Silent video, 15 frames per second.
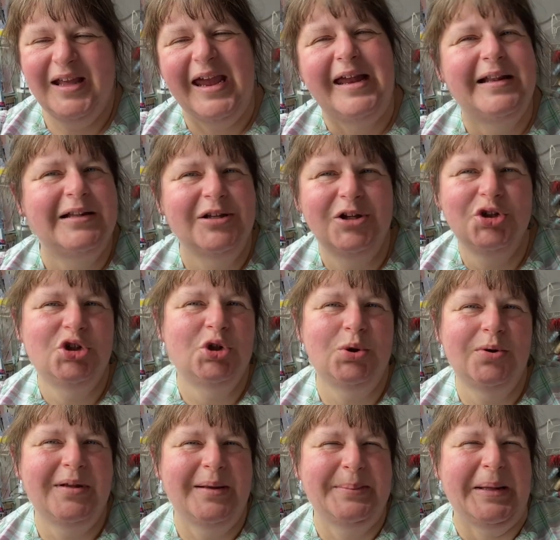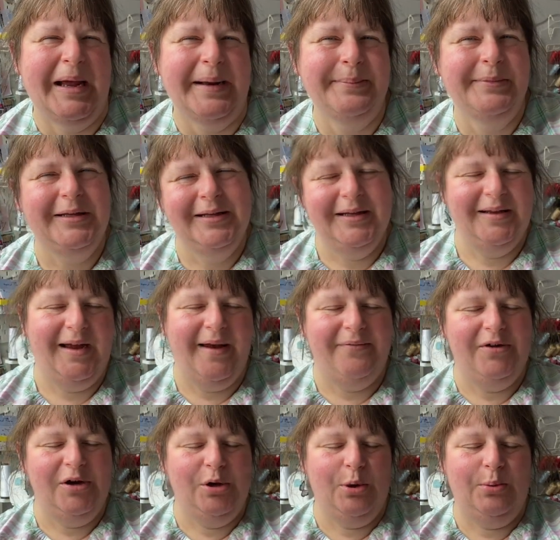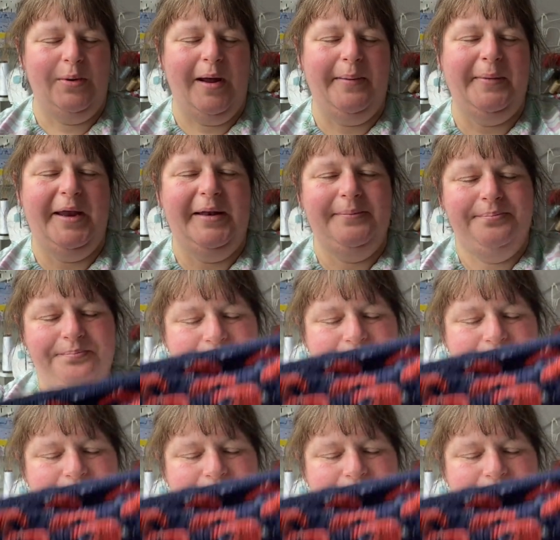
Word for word: keen to show sometimes, if you know what I mean.